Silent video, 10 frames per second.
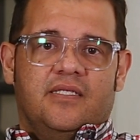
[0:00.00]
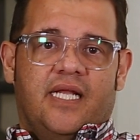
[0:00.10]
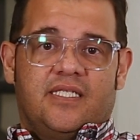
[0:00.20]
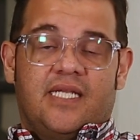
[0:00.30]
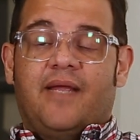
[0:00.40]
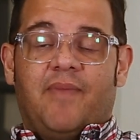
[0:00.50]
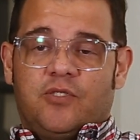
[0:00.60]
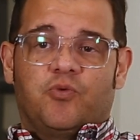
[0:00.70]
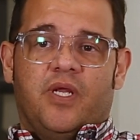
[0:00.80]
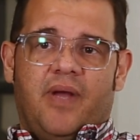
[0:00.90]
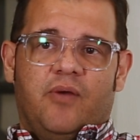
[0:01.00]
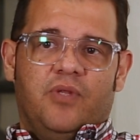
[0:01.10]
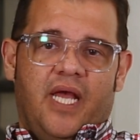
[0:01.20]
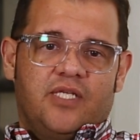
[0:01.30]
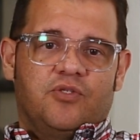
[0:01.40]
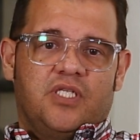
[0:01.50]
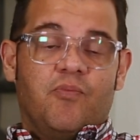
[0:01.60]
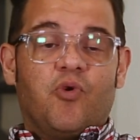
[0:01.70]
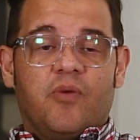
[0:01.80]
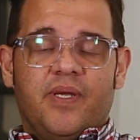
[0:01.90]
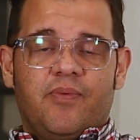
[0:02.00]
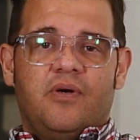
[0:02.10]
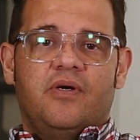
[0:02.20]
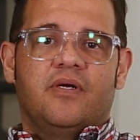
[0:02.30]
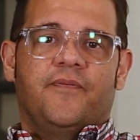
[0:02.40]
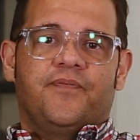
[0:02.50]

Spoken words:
that's like my dream. I would like to see more people